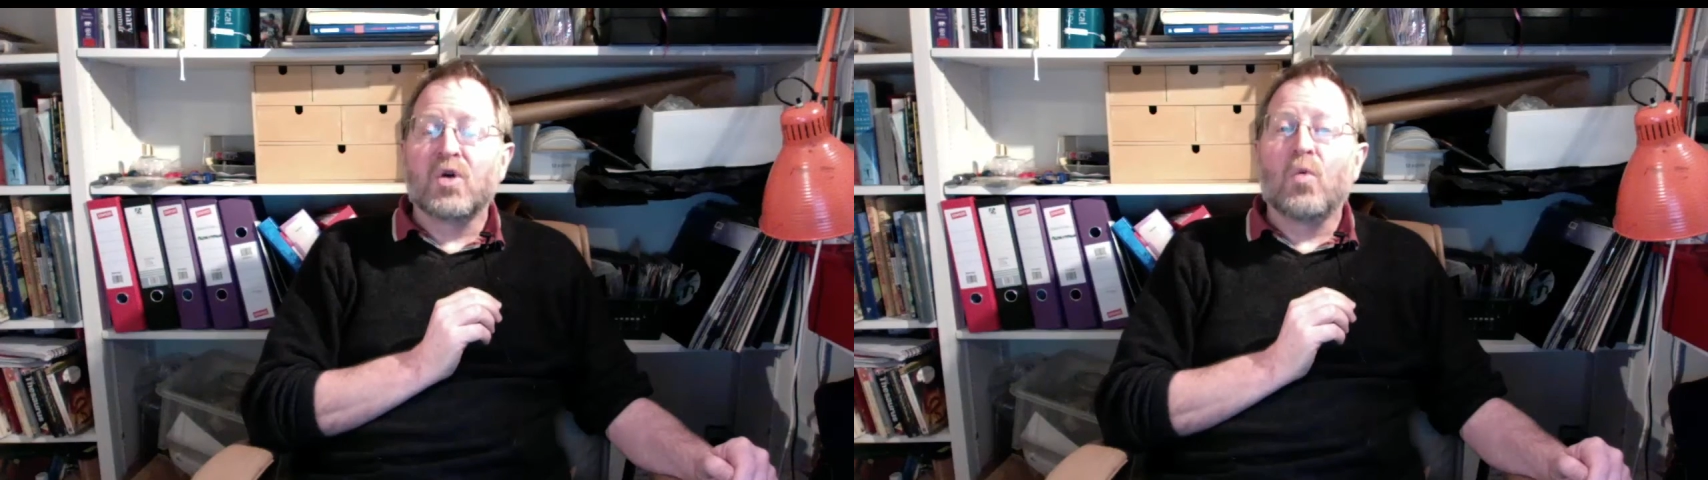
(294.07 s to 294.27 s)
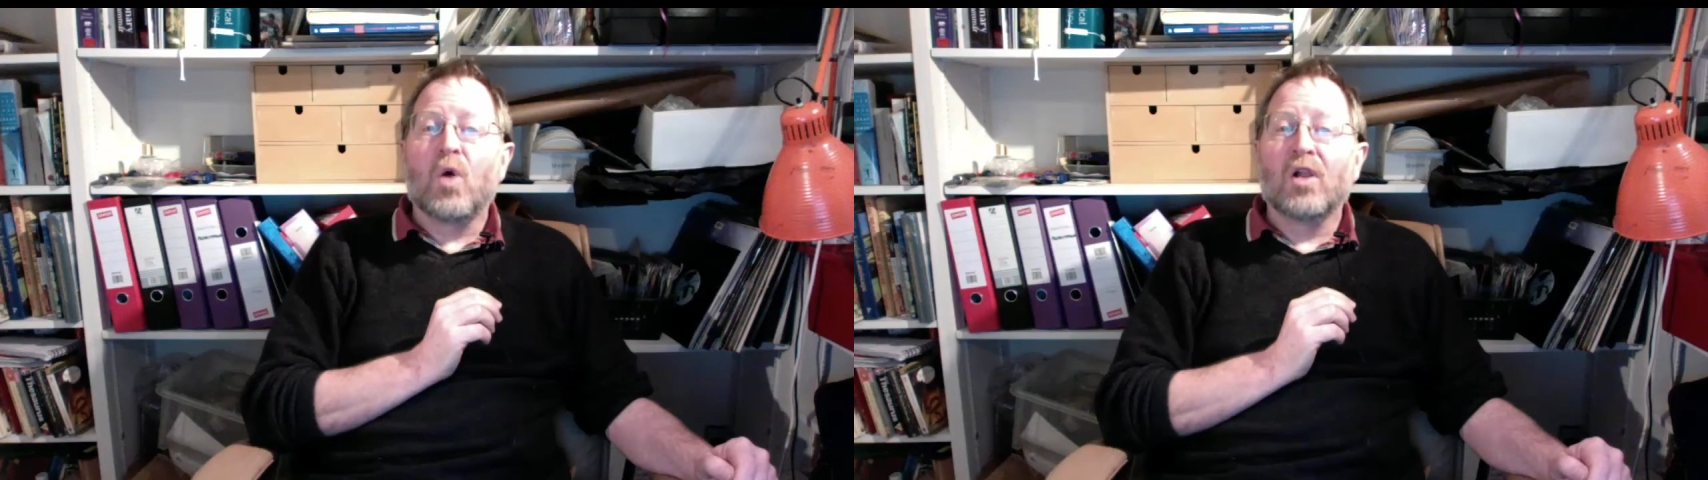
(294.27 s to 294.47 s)

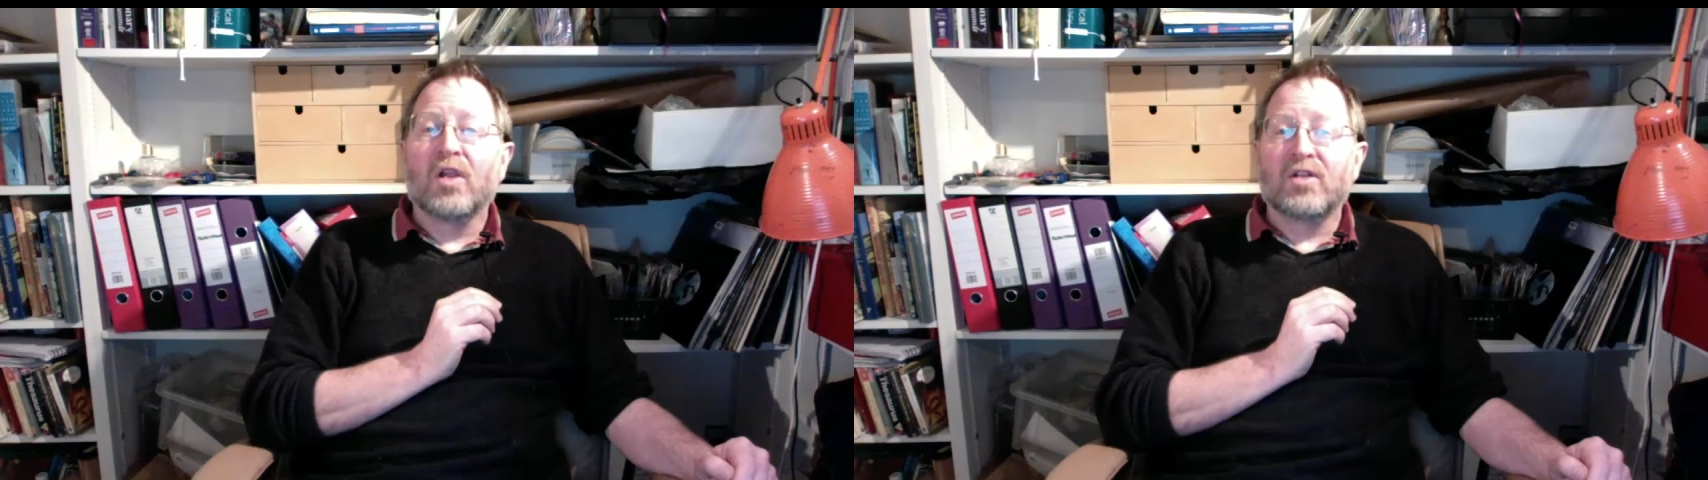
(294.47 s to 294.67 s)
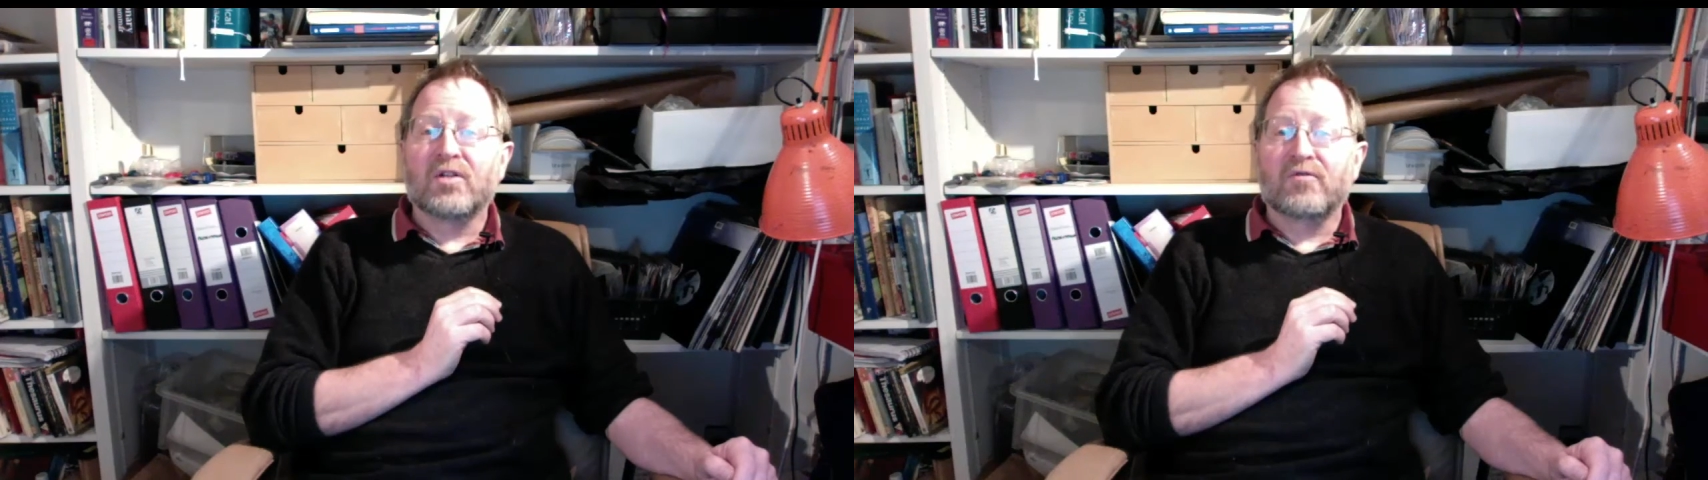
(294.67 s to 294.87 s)
while
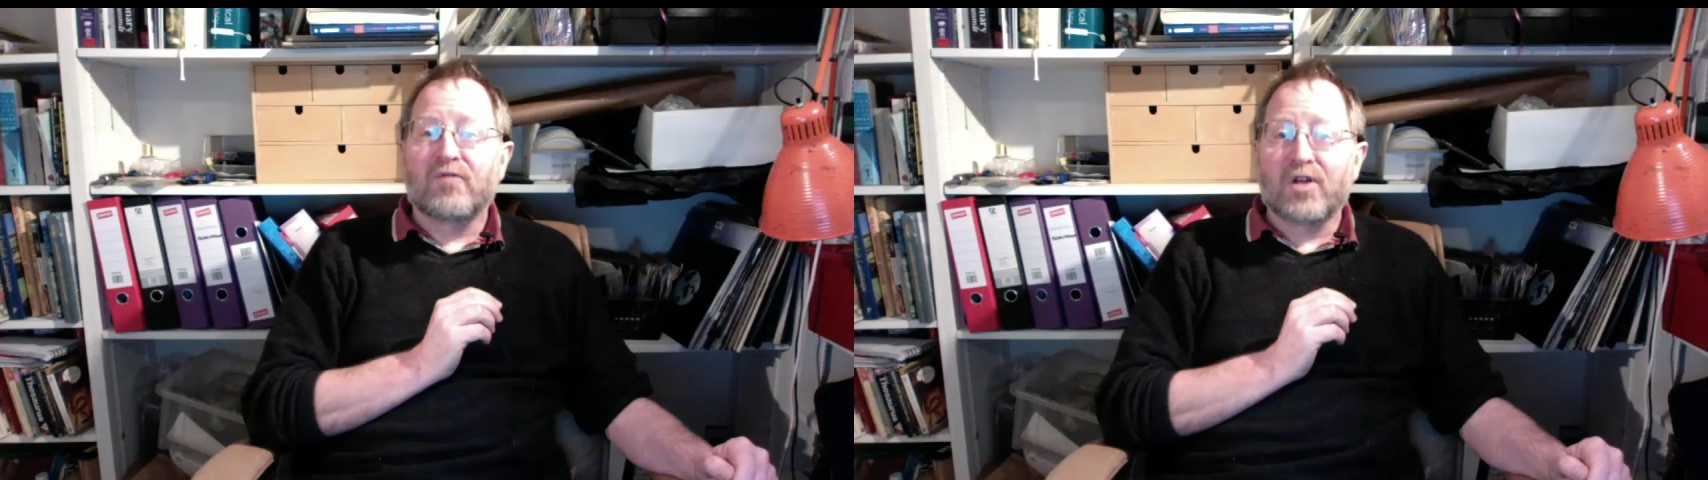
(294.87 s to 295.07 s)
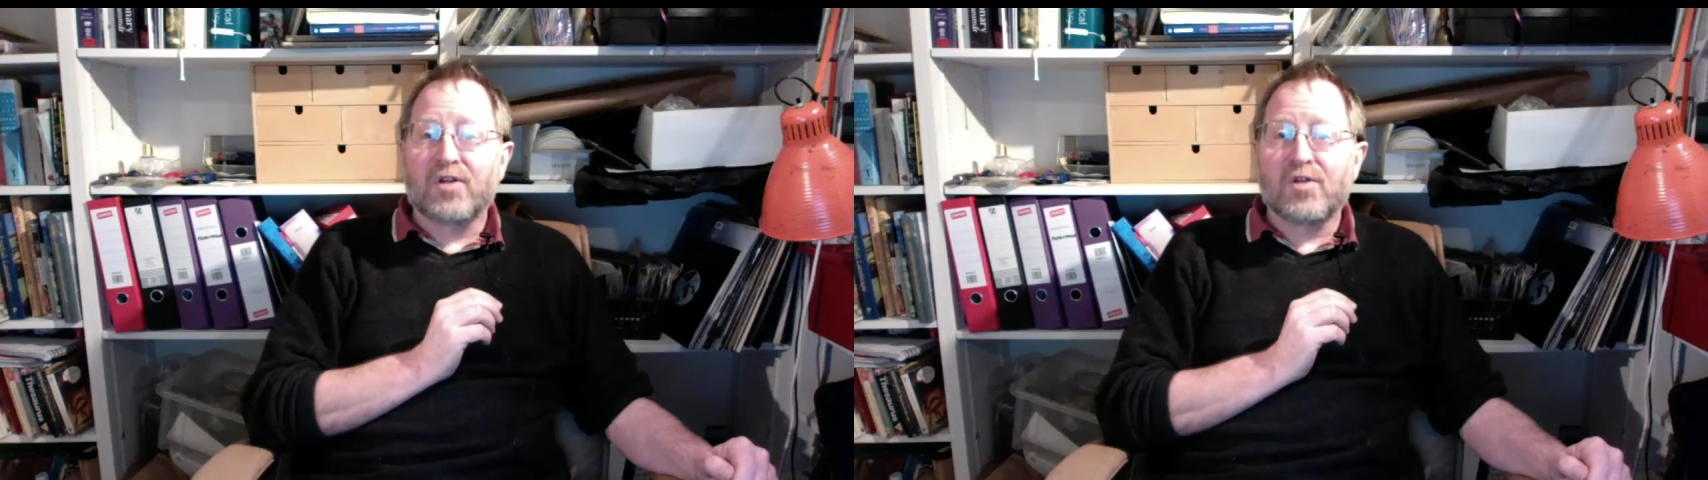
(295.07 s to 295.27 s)
it
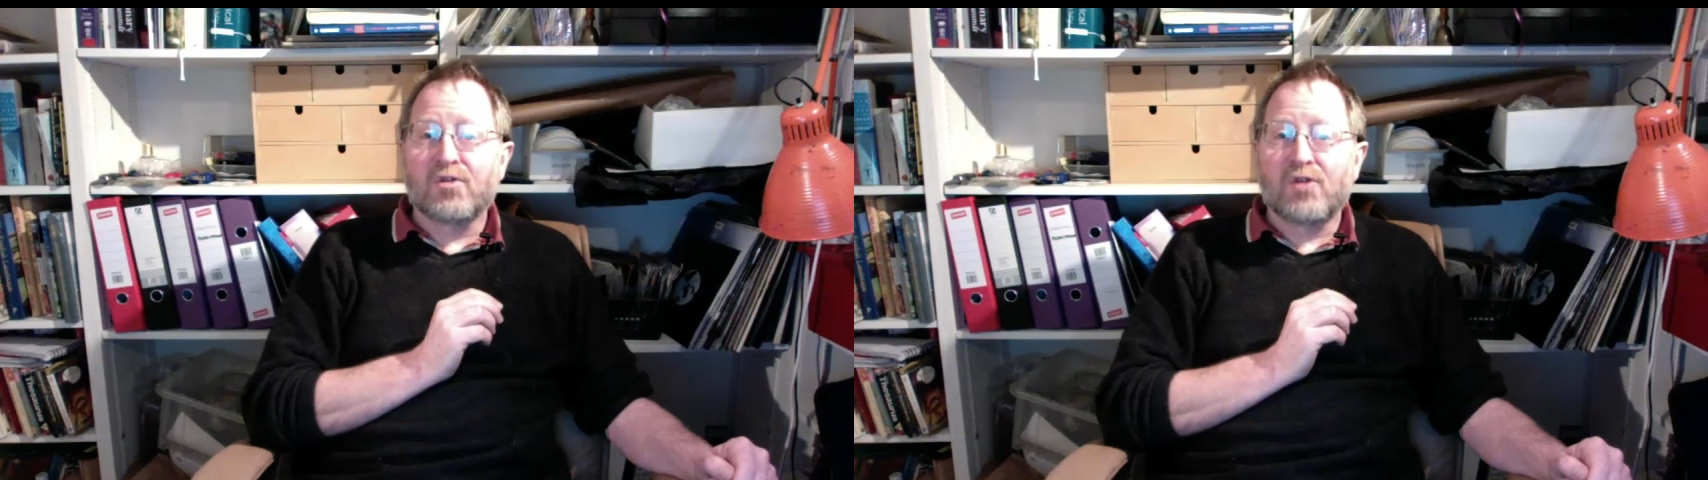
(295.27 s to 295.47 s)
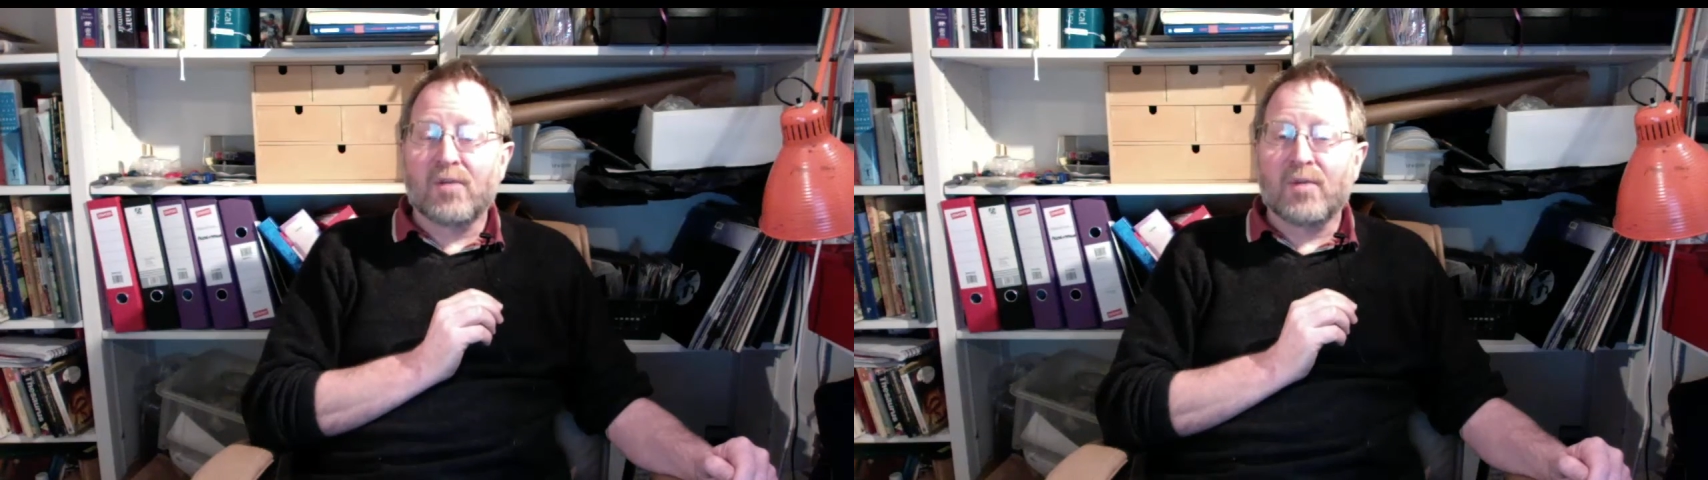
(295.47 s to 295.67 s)
frightens your
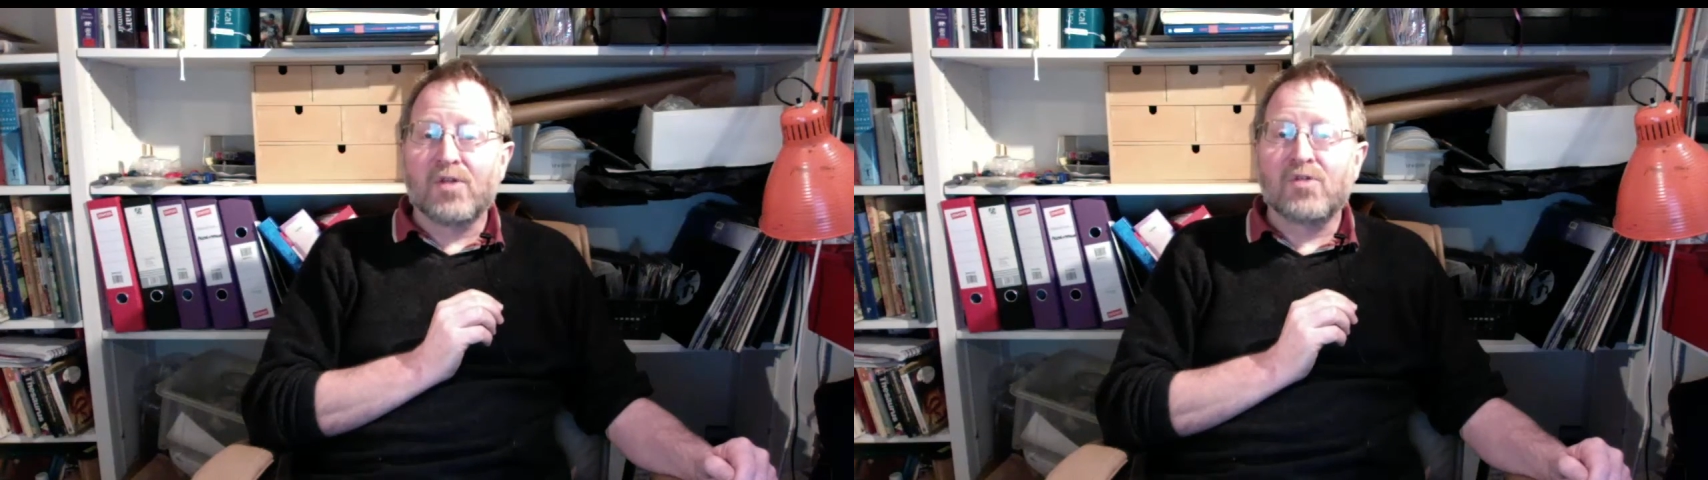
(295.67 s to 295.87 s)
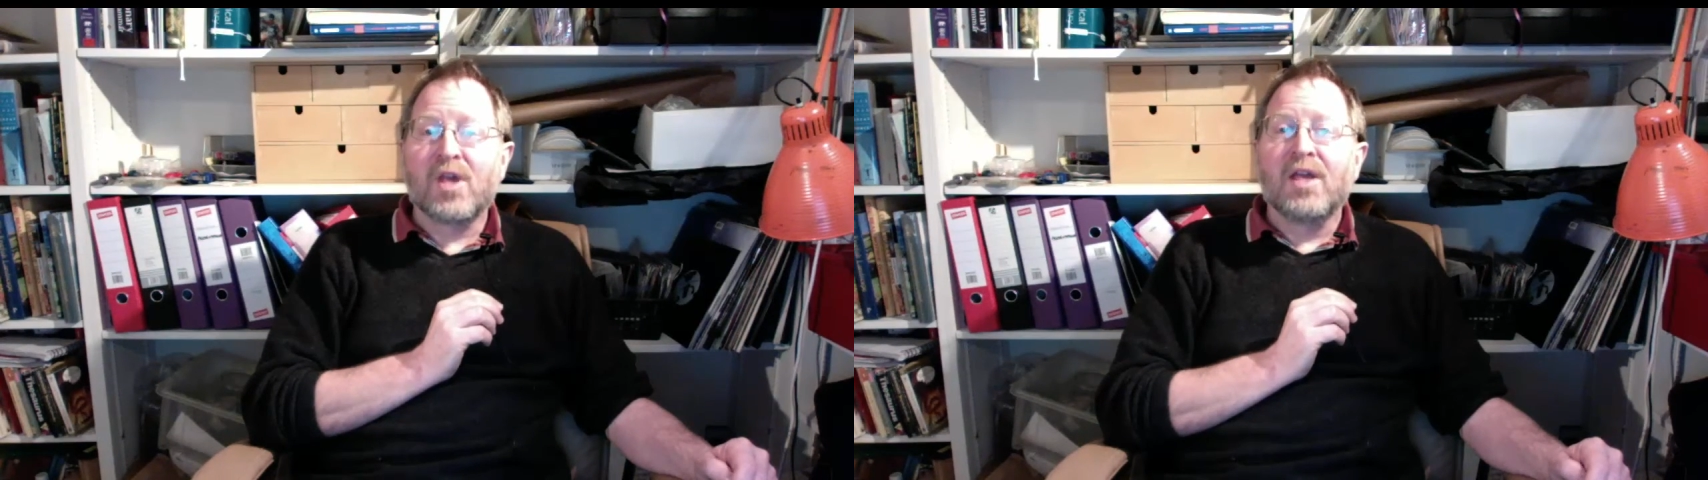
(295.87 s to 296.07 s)
enemies,